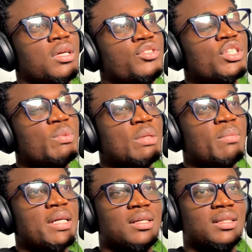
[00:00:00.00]
just
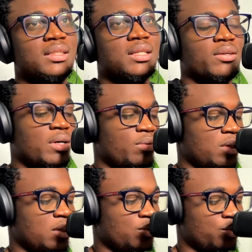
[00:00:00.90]
minimizes the click around
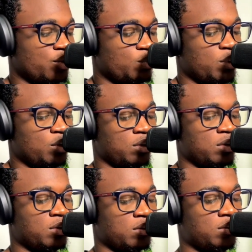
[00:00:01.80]
and you just being
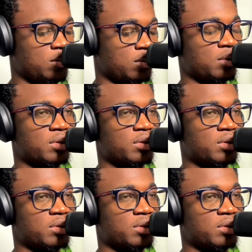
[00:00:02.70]
on your.